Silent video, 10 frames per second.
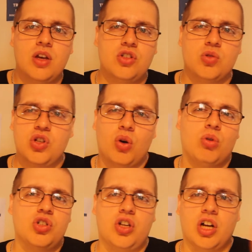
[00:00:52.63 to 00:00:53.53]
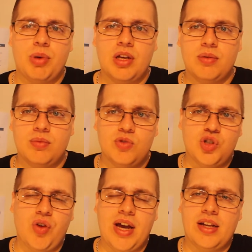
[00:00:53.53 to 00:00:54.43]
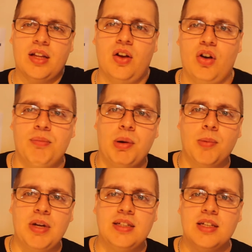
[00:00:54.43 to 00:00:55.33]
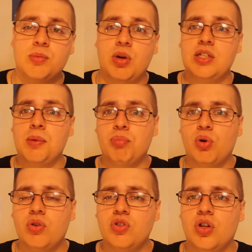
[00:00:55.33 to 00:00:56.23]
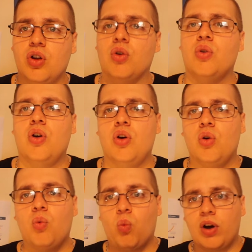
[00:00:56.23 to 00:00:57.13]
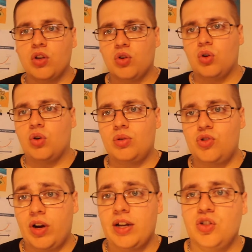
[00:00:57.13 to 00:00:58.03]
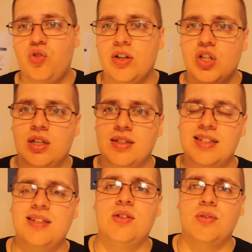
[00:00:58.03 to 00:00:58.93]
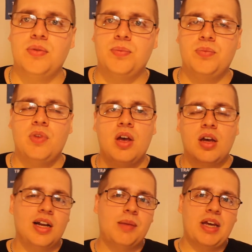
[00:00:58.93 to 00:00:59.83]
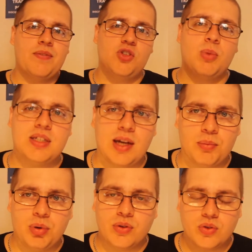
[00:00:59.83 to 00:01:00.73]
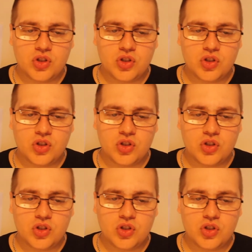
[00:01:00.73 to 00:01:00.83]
So it's not all just going to be straight down the line probabilities, but it's important to know what your trading strategy consists of. And let me give you some examples.